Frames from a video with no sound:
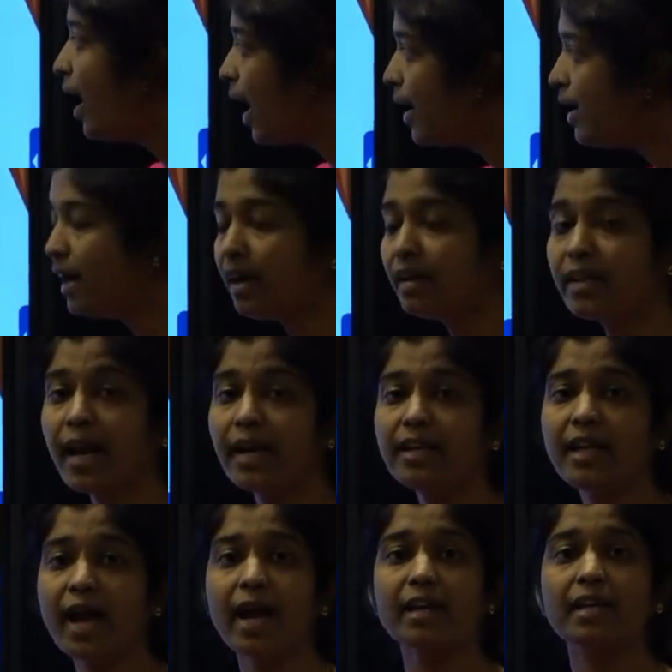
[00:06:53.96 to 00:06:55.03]
Here the
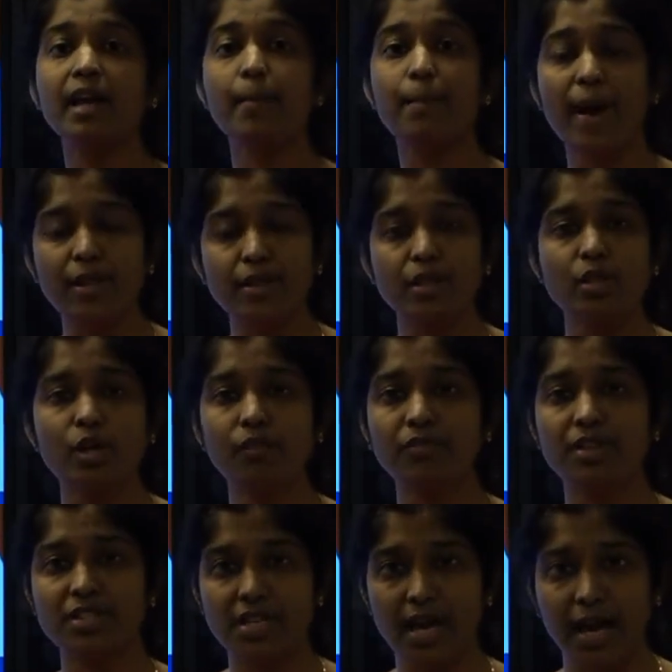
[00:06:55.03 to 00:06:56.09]
entire capacity of
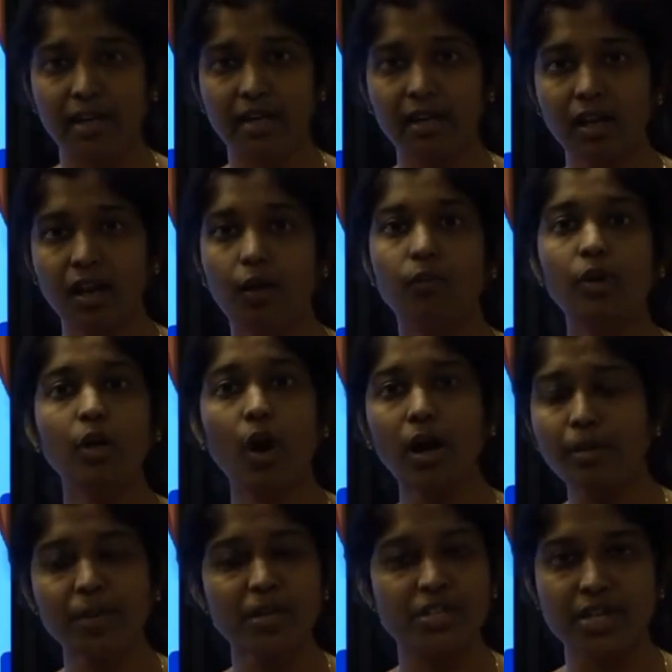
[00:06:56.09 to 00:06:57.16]
the channel will
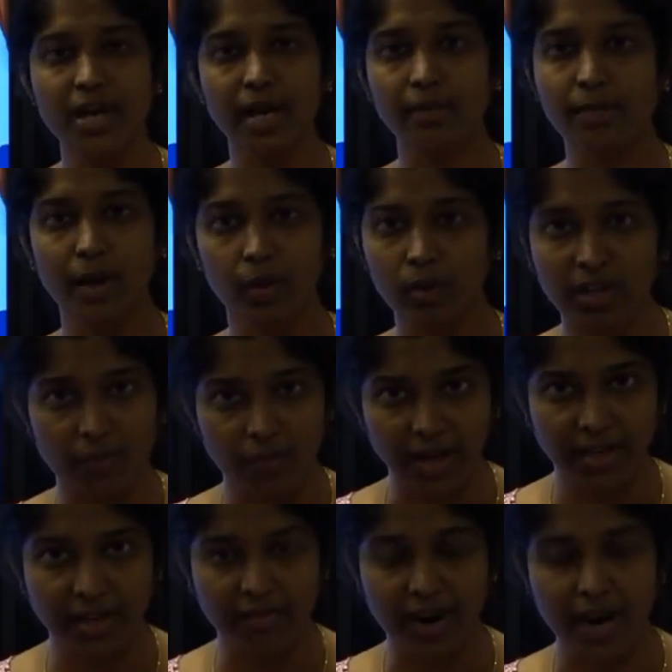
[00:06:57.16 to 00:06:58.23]
not be shared by only
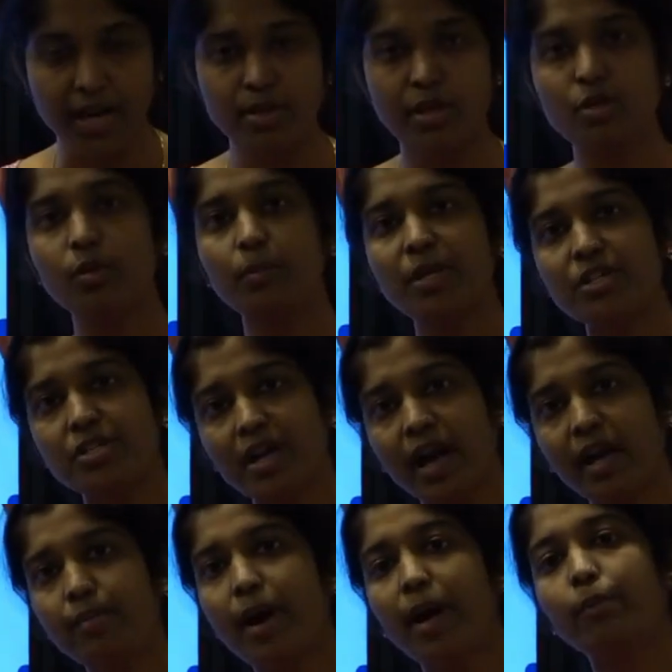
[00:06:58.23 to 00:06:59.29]
one device, it will be
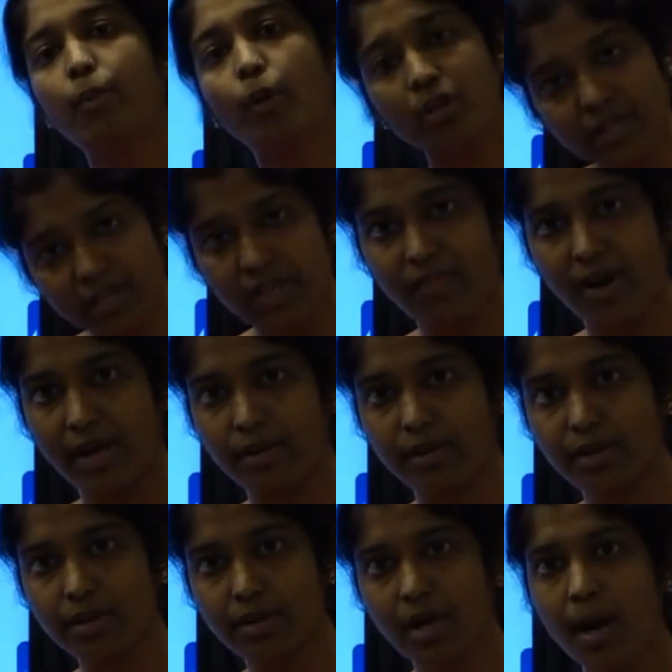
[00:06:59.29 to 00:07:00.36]
shared by both the
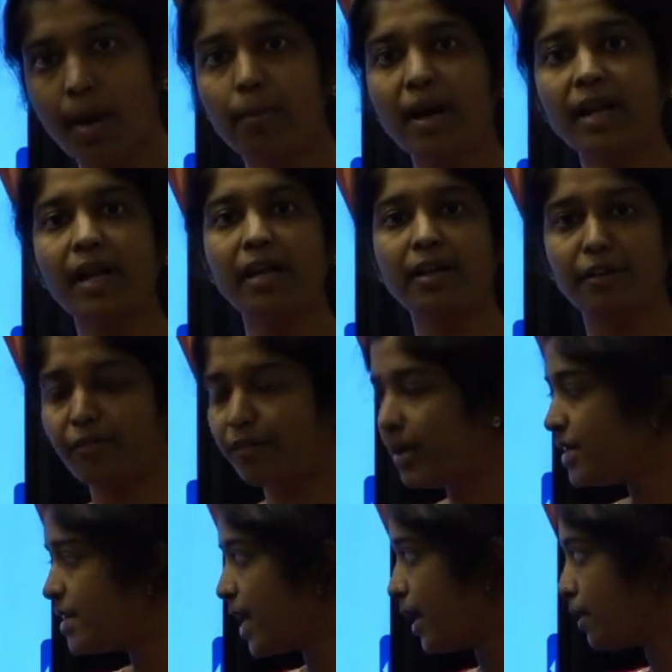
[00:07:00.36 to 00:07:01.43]
devices but at
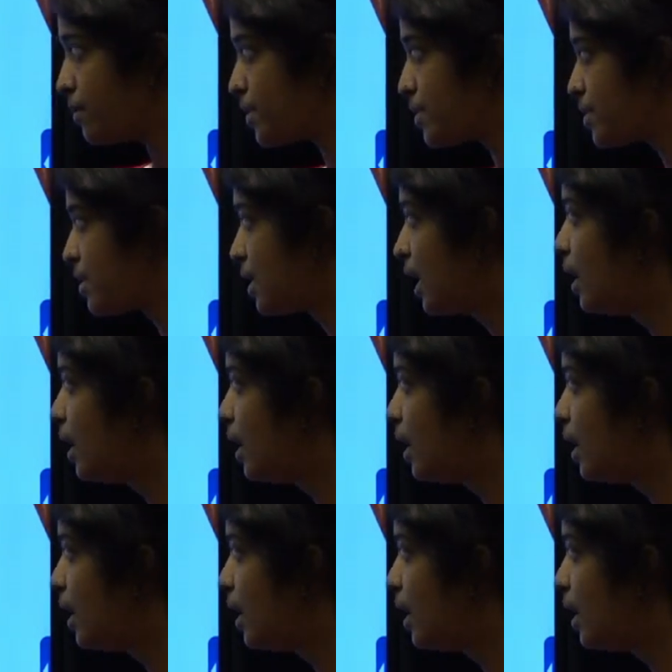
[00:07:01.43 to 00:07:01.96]
different times.